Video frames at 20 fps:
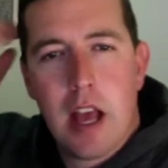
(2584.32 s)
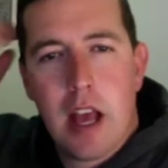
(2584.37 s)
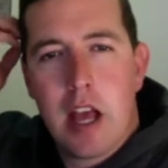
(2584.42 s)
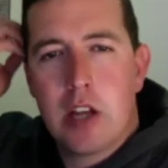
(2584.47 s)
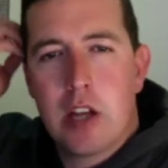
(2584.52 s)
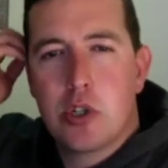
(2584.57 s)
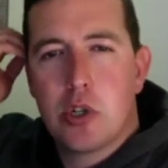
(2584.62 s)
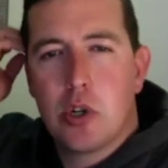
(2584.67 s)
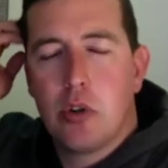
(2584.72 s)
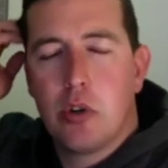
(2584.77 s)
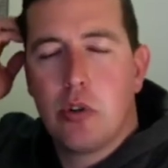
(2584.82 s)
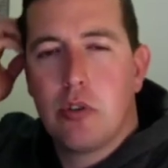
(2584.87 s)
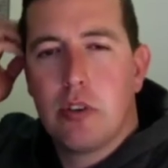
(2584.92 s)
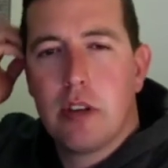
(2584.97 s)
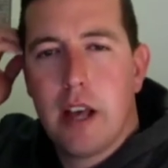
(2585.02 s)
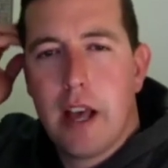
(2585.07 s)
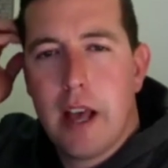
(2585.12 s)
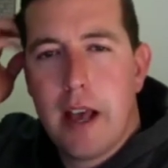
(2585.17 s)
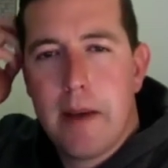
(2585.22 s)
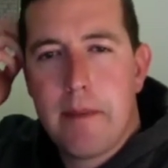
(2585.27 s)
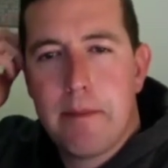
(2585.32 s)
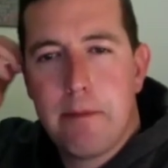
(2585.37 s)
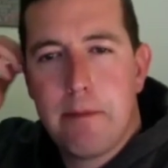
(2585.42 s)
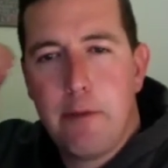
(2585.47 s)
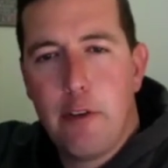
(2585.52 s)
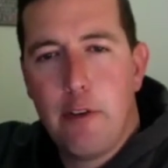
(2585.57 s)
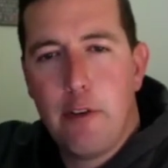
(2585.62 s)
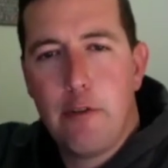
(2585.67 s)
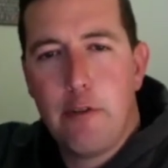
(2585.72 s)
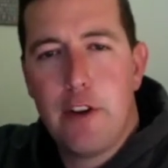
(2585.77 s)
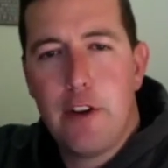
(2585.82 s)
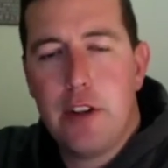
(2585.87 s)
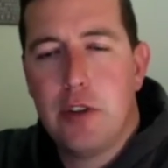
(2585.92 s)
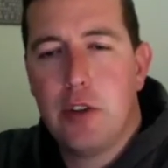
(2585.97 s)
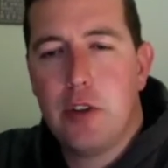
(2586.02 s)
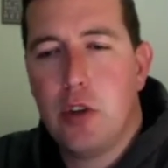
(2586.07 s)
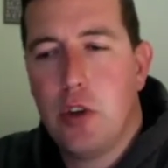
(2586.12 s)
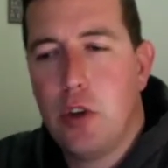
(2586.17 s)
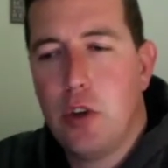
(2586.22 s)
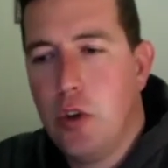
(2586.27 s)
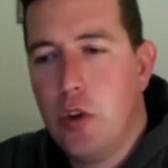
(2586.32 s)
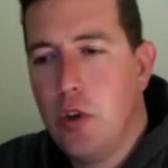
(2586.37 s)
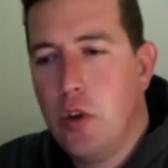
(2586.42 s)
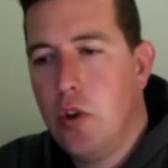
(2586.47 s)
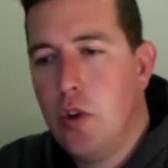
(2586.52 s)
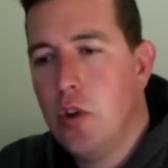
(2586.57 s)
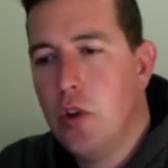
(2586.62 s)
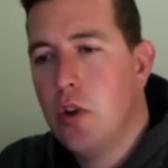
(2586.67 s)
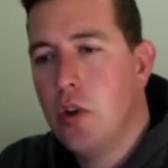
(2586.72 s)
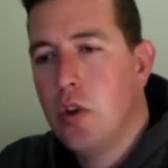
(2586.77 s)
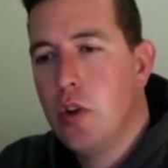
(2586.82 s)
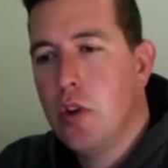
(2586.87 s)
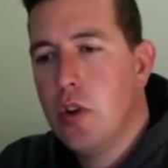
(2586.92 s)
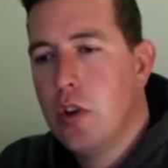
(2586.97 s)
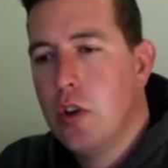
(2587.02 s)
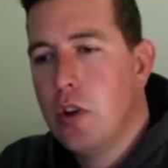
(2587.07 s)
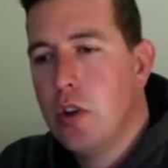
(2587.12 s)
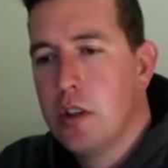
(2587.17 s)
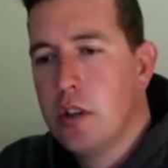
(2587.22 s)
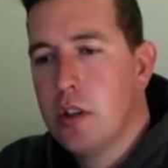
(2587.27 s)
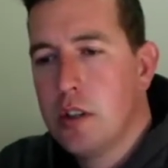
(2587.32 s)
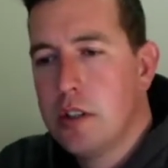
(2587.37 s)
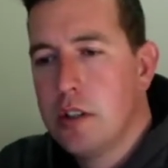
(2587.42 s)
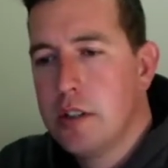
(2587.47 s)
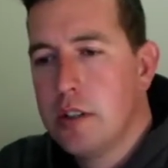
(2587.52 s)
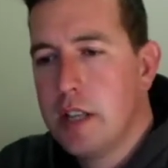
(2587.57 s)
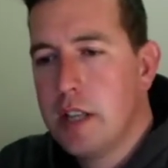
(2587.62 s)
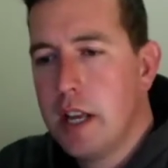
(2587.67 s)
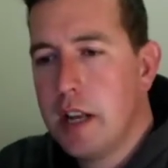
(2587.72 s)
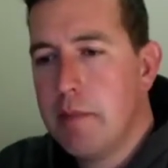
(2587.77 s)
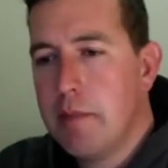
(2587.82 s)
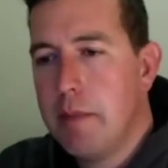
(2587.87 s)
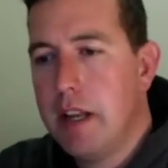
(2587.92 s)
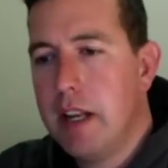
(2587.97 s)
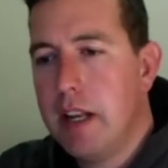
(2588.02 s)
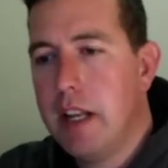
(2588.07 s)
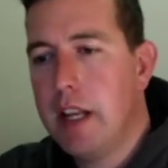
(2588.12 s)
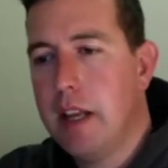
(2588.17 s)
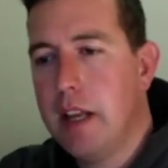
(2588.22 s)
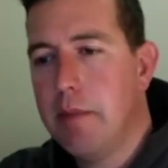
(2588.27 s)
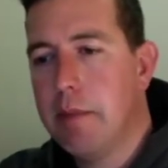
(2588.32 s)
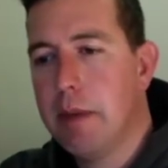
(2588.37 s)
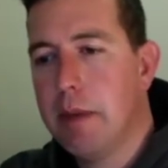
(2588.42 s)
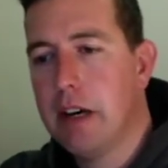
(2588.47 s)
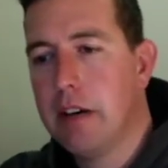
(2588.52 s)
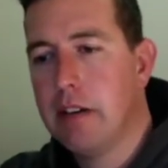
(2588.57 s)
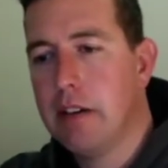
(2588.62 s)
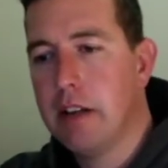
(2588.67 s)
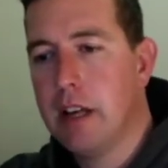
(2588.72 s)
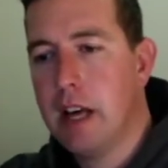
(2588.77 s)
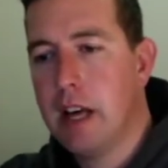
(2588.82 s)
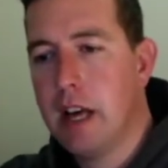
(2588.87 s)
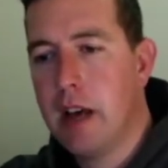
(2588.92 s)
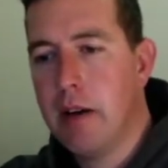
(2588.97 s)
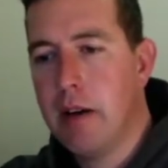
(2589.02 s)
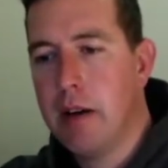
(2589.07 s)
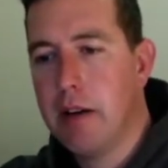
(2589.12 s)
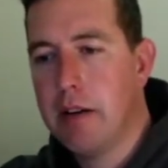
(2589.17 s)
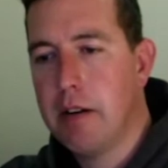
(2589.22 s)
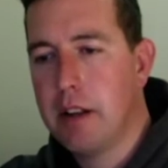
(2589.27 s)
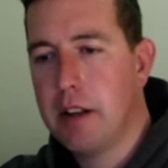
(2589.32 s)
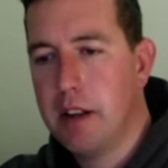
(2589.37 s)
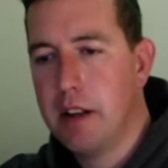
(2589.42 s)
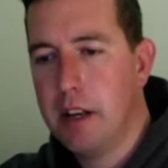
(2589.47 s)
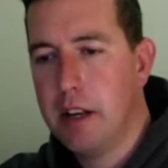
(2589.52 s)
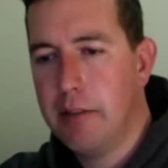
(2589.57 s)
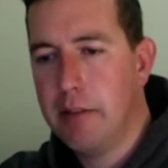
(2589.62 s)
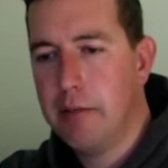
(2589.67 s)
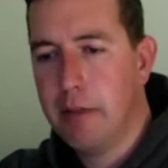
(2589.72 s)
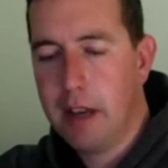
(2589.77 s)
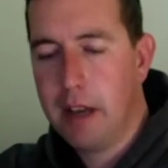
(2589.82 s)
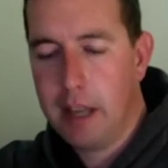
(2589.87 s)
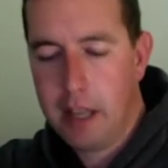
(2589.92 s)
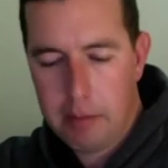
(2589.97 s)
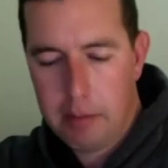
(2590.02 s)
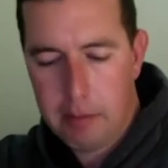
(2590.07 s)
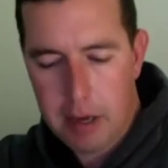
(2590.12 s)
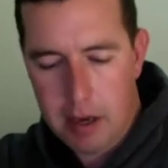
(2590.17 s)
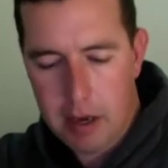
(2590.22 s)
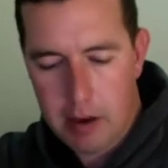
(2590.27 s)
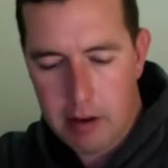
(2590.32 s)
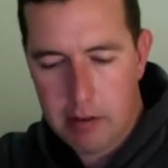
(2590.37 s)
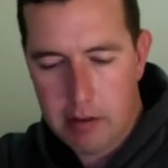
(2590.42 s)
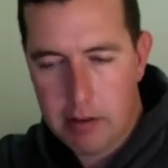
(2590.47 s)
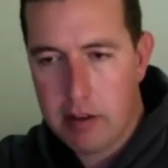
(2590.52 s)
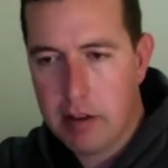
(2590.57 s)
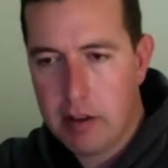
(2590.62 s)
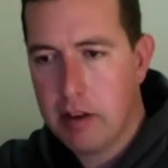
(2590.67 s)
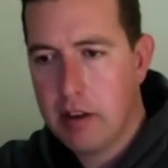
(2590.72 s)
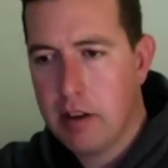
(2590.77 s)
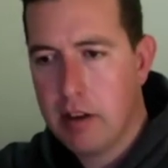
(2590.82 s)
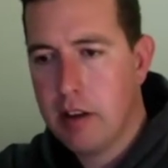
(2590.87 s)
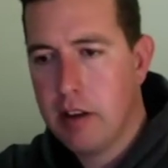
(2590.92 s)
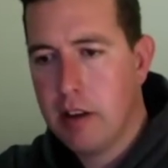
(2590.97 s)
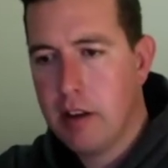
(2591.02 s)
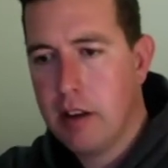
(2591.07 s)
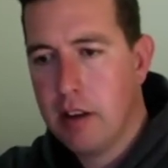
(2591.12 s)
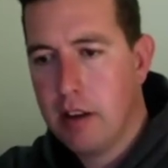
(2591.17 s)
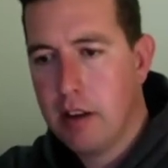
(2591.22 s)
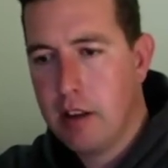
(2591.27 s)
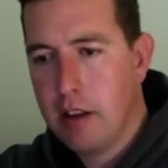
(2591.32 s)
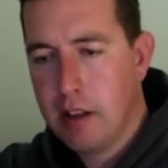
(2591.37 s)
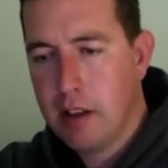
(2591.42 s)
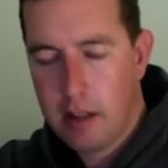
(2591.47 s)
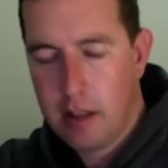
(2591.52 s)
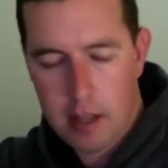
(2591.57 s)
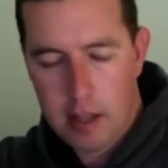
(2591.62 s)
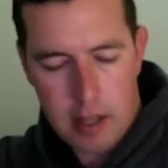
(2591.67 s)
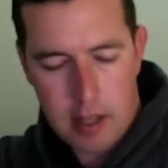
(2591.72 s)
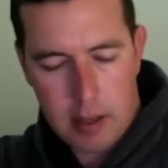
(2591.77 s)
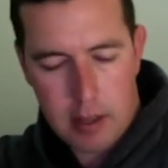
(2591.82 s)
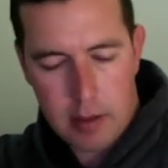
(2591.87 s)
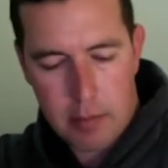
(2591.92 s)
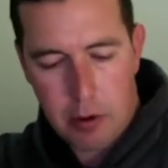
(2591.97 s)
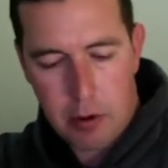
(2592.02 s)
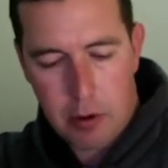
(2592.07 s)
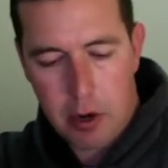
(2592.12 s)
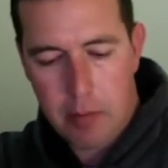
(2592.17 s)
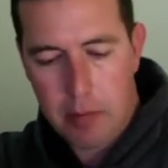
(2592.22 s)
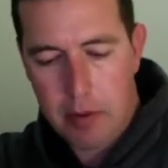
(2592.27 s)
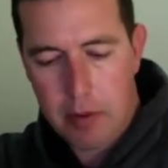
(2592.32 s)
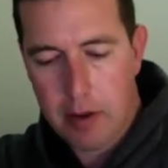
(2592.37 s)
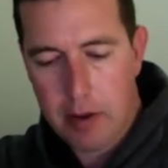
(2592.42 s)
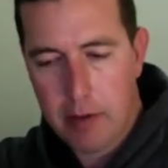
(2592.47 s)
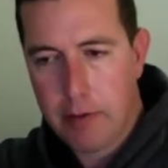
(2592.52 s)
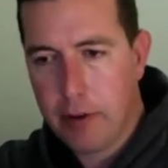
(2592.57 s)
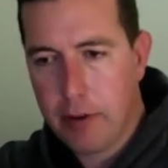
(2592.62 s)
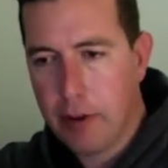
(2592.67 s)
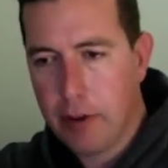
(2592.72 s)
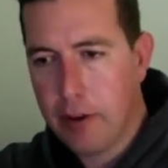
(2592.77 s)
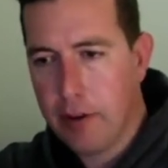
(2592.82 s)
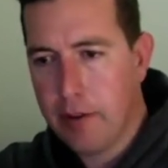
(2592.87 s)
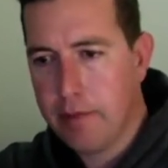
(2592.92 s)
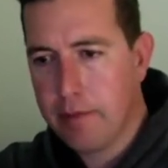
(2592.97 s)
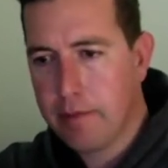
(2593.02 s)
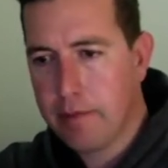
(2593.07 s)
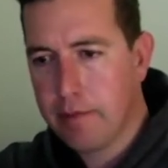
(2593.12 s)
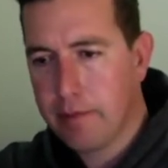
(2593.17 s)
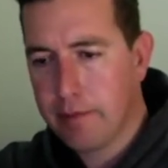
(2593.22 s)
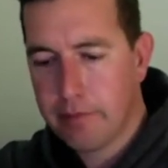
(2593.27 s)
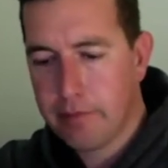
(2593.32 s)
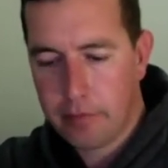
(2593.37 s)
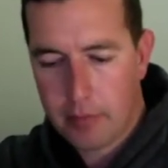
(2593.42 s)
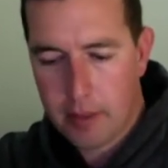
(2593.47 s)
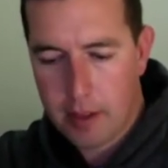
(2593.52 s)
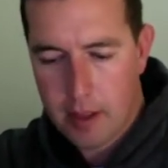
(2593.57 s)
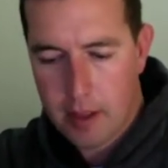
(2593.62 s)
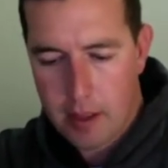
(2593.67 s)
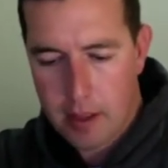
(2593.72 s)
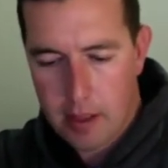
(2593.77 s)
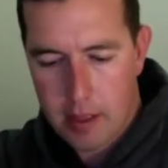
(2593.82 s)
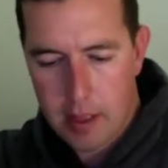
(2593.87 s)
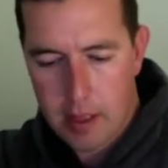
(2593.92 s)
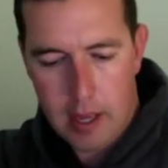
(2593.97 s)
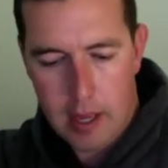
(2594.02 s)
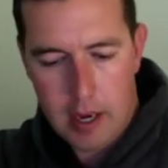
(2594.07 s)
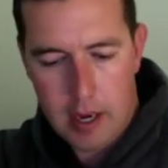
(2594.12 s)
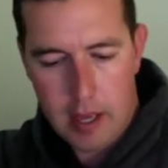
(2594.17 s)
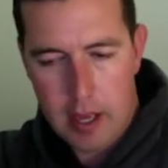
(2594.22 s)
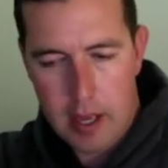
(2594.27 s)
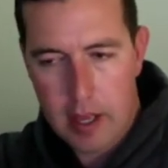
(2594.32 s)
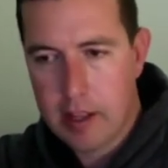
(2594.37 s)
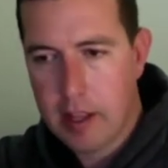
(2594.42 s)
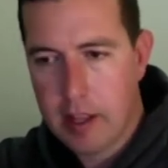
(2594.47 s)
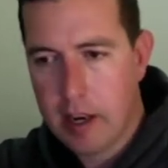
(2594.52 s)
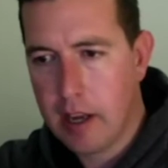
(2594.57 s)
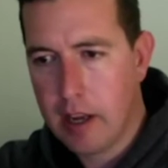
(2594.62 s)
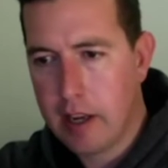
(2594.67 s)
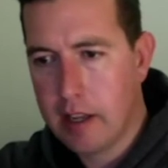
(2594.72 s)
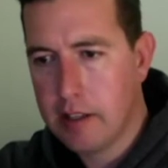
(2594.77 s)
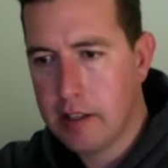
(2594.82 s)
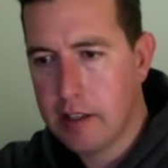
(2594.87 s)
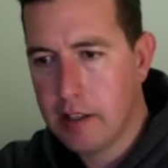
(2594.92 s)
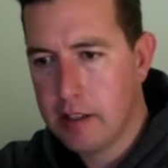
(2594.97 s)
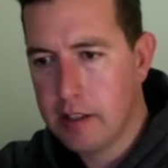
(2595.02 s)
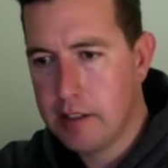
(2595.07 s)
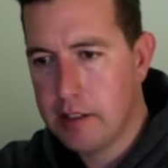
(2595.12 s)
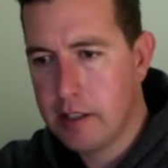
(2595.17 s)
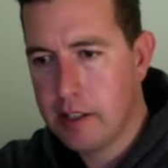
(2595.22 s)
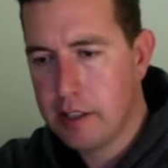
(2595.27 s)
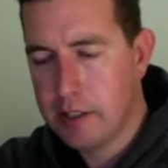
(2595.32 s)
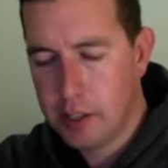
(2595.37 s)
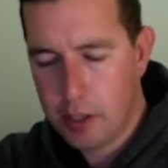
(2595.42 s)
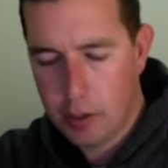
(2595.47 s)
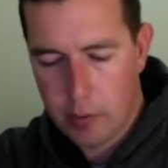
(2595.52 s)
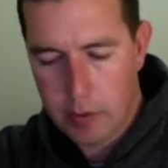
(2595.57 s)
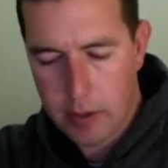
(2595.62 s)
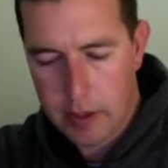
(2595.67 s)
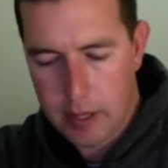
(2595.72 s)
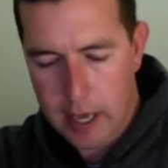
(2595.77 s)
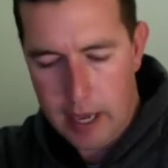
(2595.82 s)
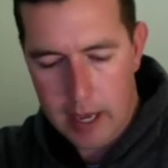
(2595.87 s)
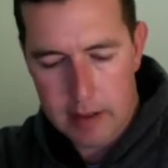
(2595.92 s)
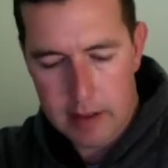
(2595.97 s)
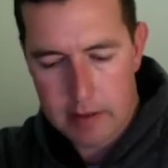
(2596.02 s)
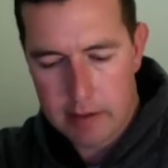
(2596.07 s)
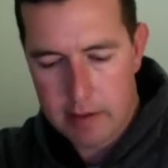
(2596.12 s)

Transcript: sure, feel free to send me an email. I'm going to leave my email at the bottom here for you. Then I can assist you with that.